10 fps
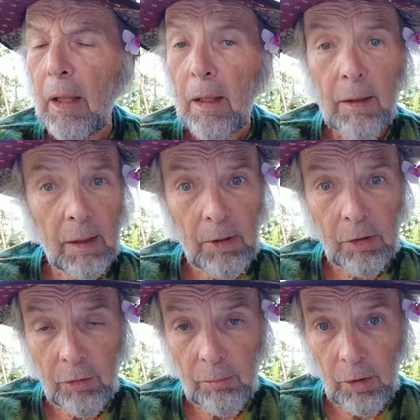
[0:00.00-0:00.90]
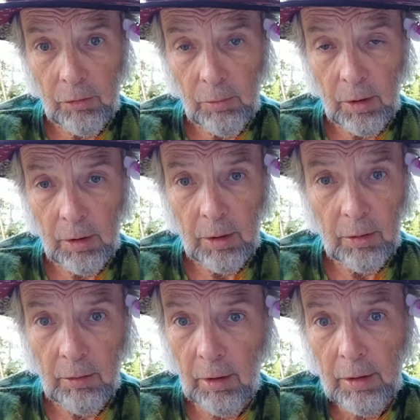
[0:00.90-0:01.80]
They made so much money. Huh?
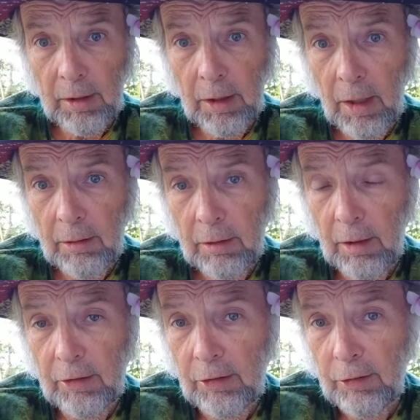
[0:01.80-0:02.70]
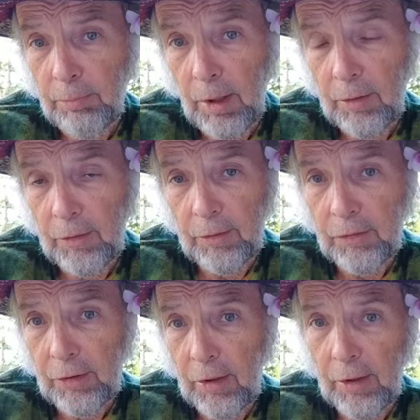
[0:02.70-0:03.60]
The kid, he's a spoiled only
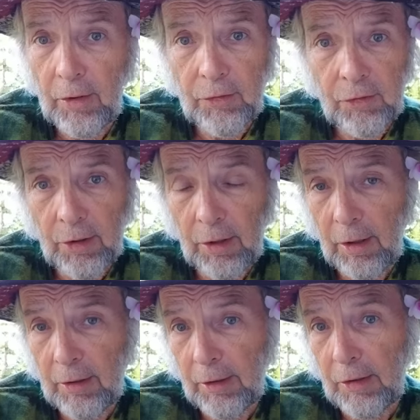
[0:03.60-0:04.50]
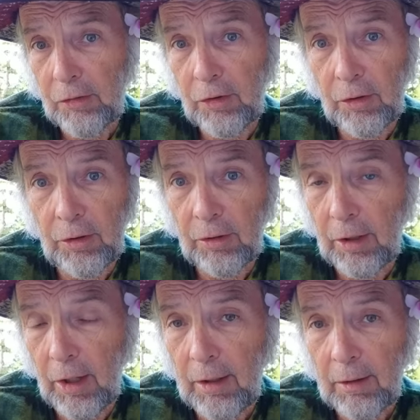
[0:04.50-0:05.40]
child. Hashishan, he likes school.
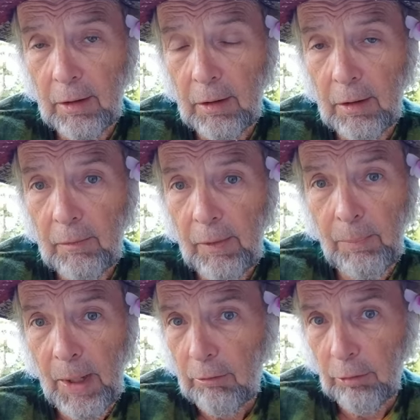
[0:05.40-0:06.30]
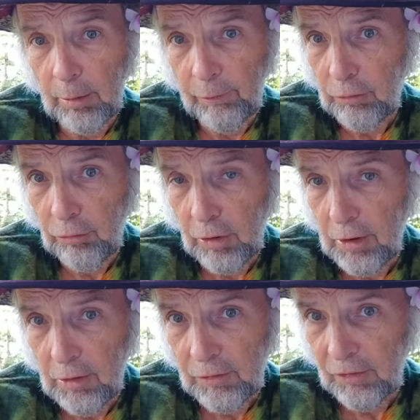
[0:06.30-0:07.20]
Okay. They bankrolled him for 20
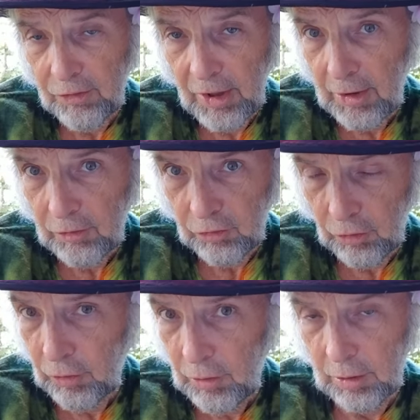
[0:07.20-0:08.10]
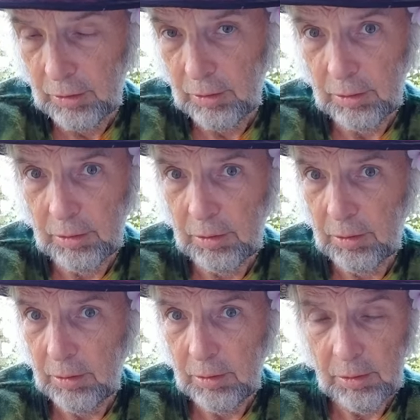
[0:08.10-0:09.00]
years. Just stay in school.
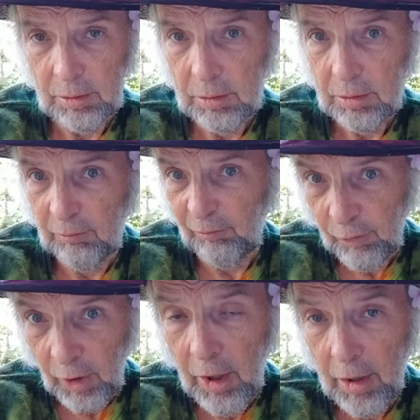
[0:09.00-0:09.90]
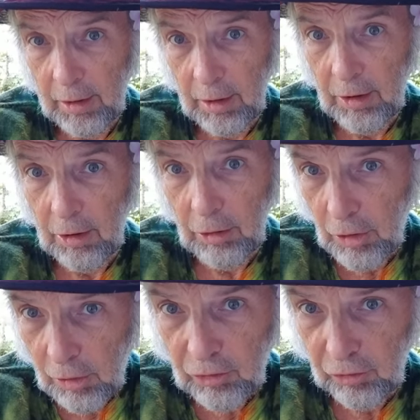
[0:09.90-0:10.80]
It's fun. You're
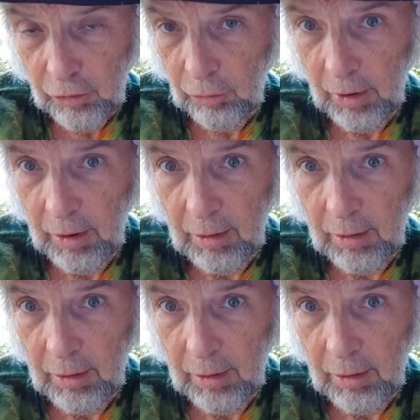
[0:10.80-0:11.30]
used to it.